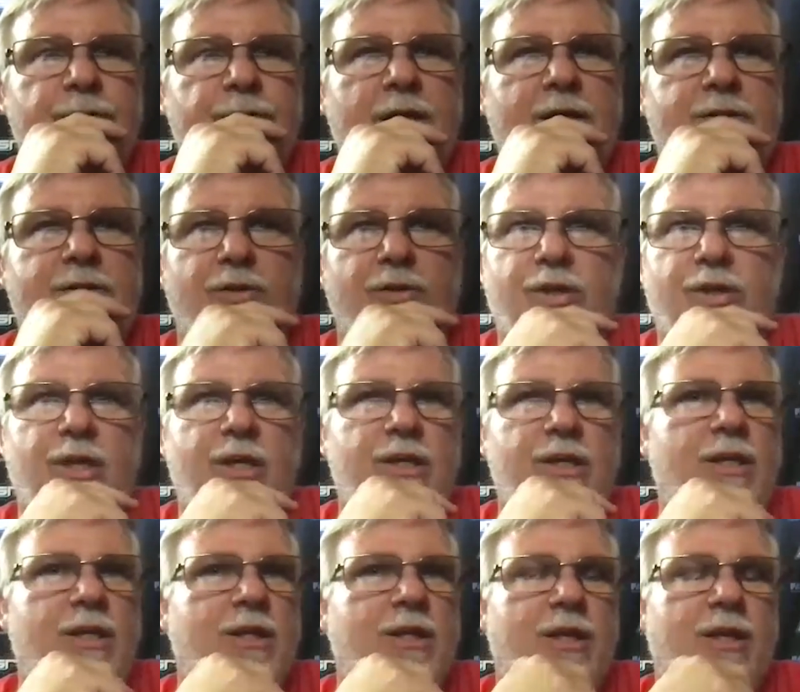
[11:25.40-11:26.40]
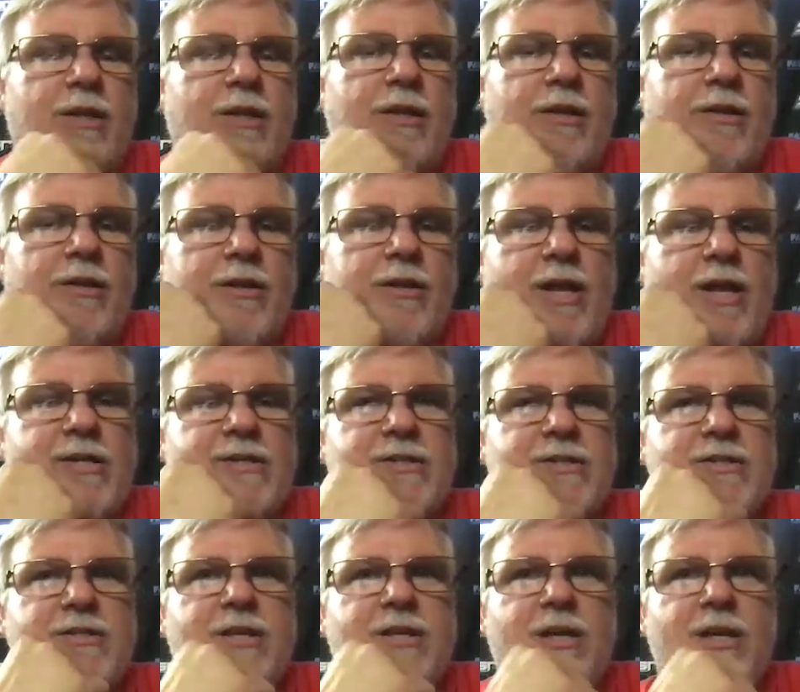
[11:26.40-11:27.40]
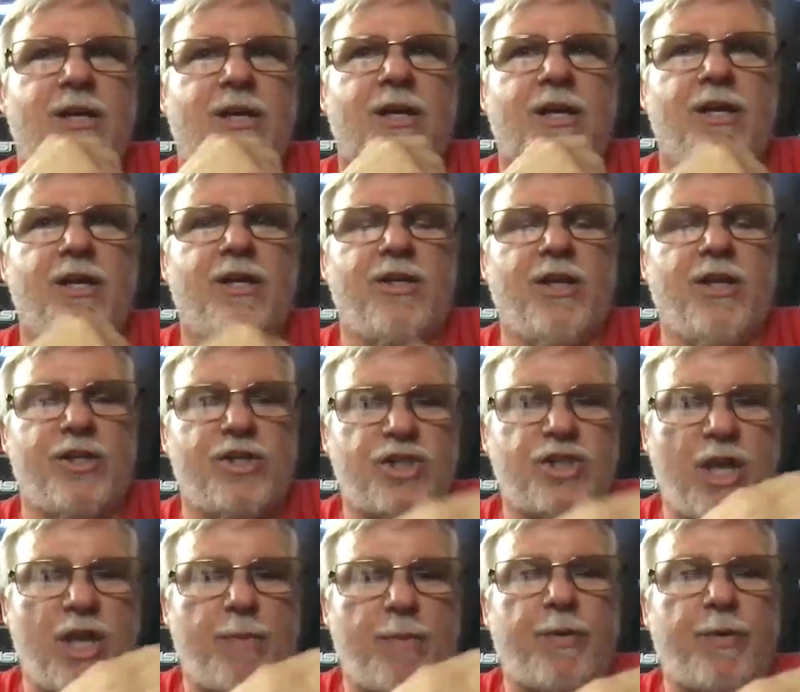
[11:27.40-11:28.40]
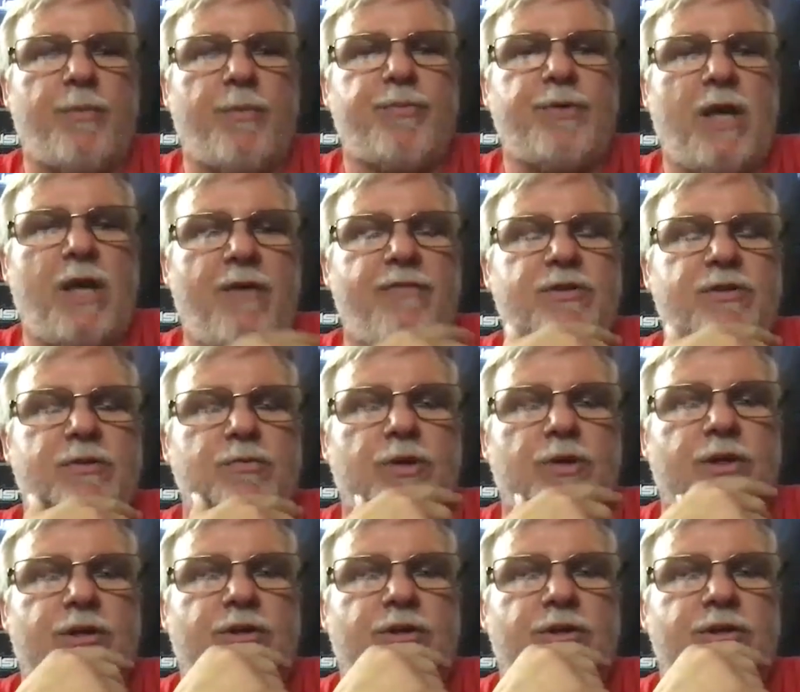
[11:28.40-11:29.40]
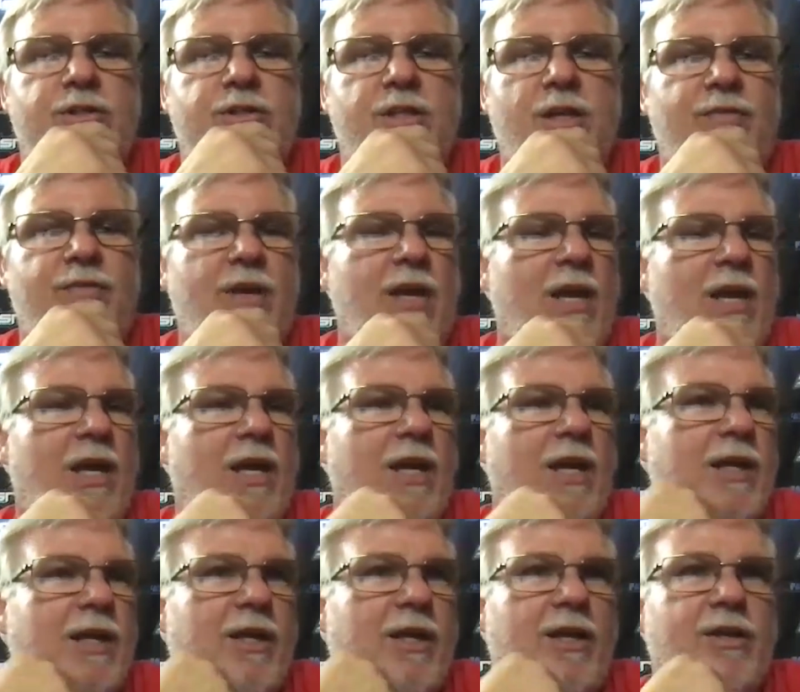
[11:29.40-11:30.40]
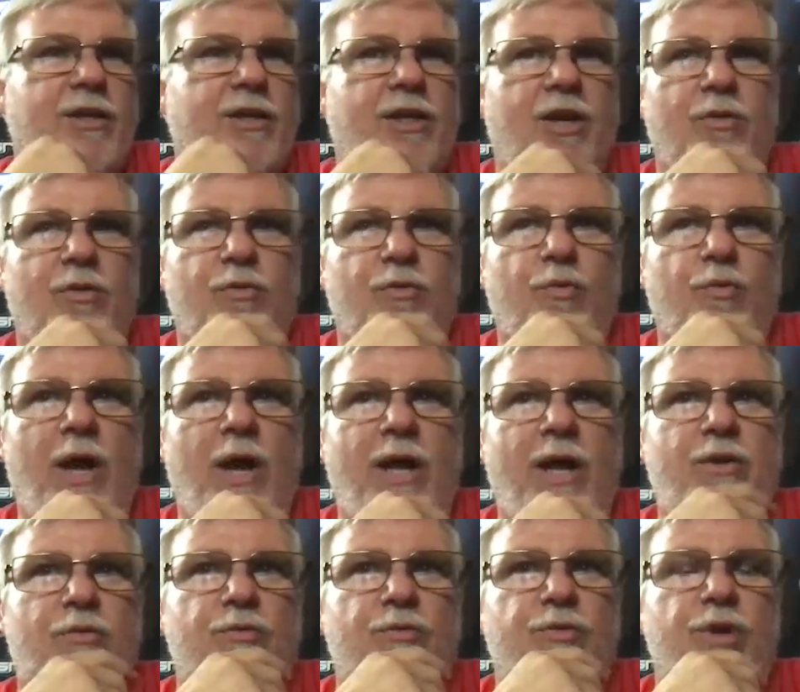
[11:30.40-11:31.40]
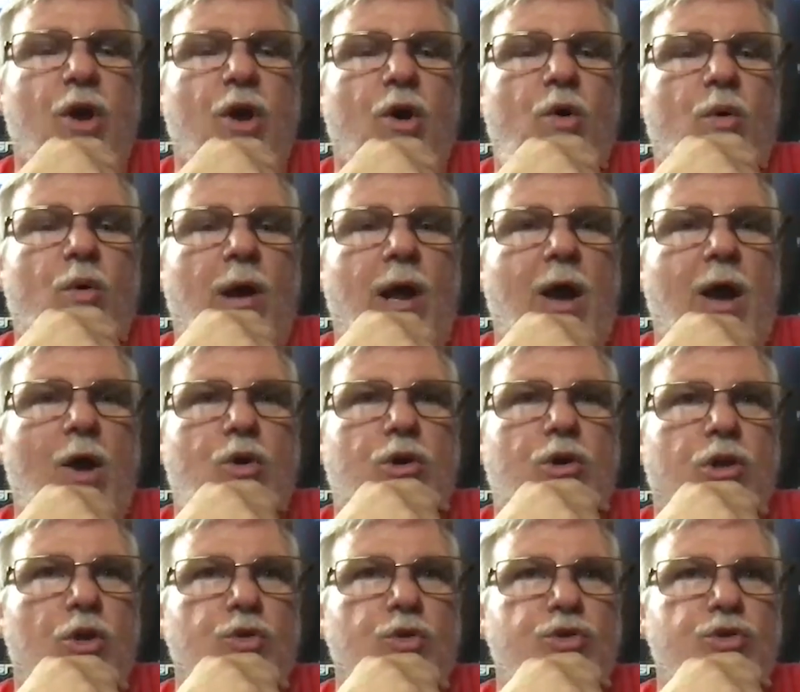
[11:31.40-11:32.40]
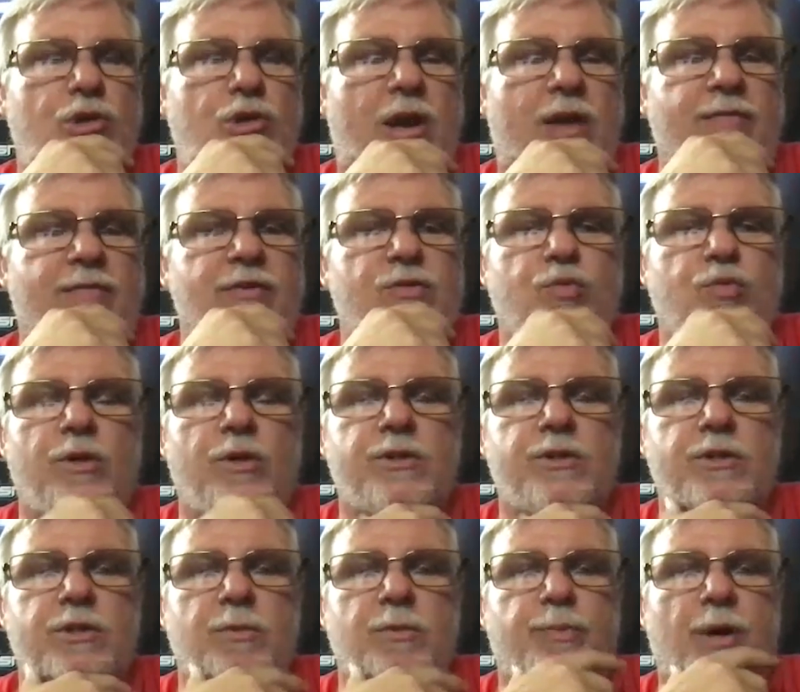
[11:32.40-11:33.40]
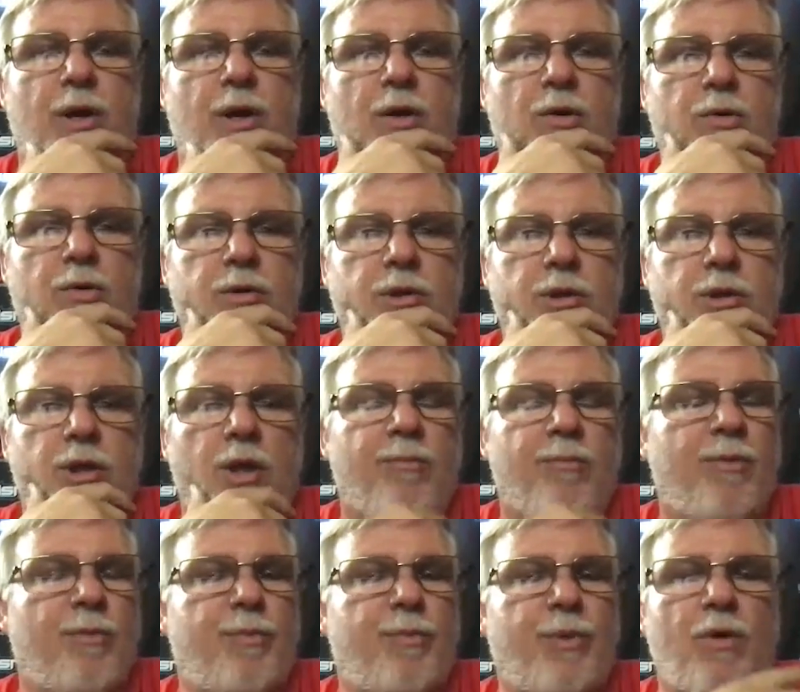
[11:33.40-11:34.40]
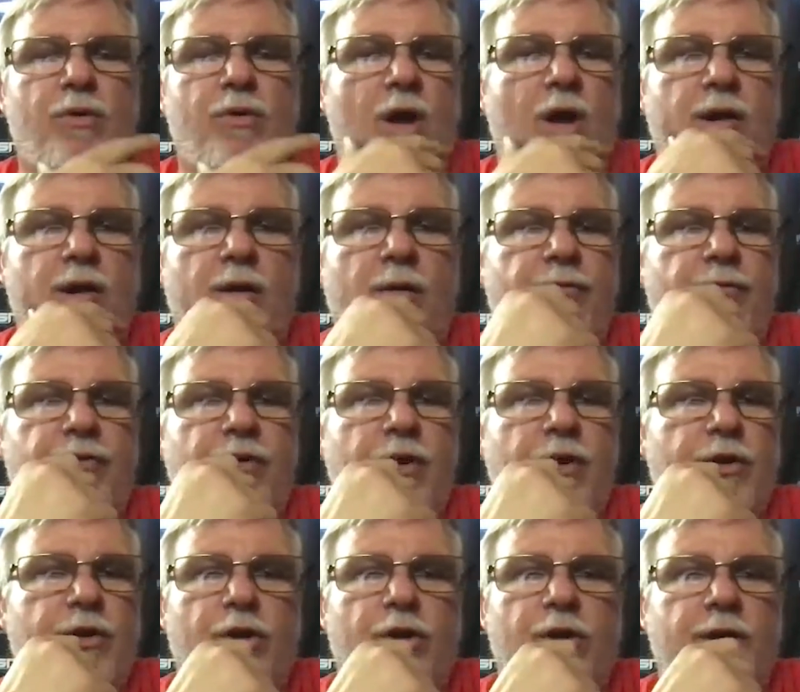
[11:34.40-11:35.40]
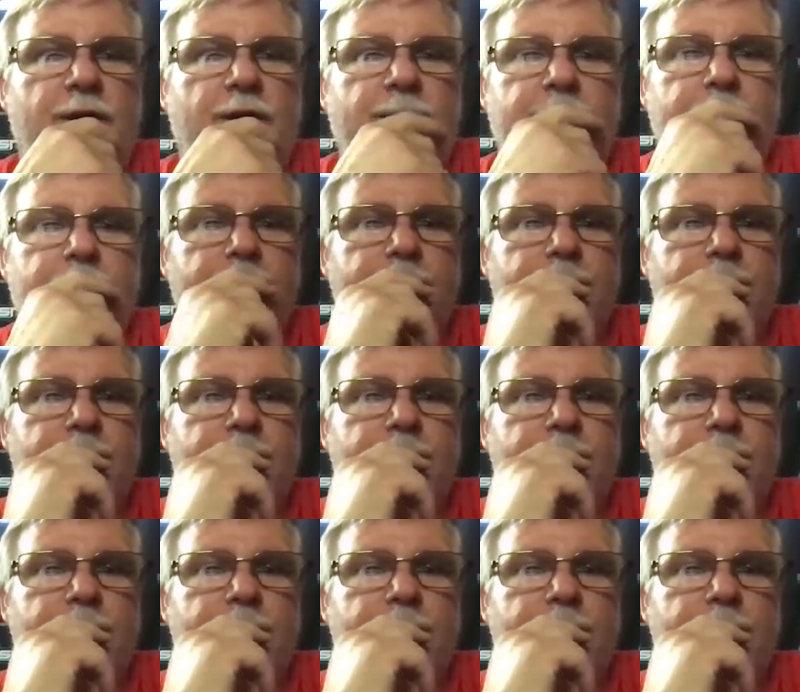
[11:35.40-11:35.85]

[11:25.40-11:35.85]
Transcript: Yeah. So the, the that class is it, it's shaping up to have some really good stuff. You know, I don't know how close Travis was to Beau, but Beau oh, got out front. I heard.